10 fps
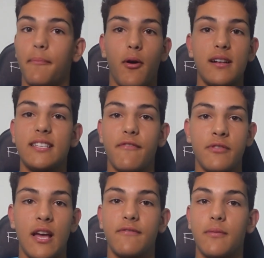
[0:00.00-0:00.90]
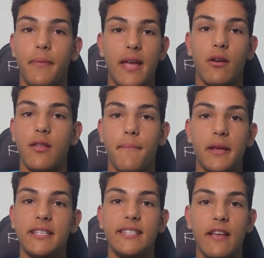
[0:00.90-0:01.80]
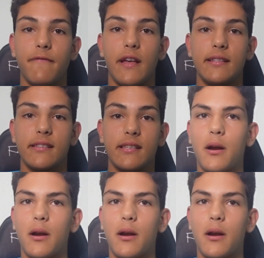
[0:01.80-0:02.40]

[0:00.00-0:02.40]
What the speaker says: the Pies definitely have to be on their best defence.